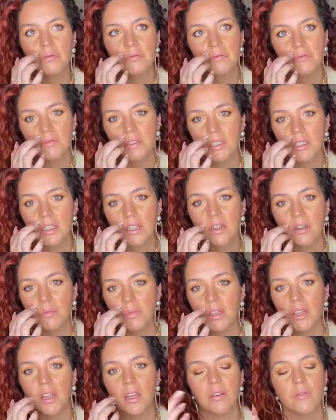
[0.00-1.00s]
that's gonna be
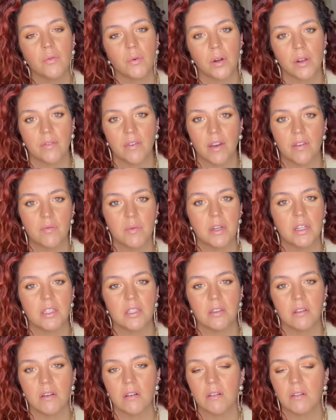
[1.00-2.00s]
like 45 minutes
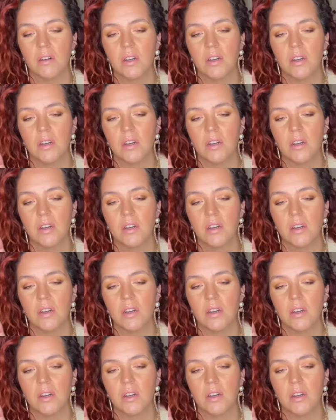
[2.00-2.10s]
long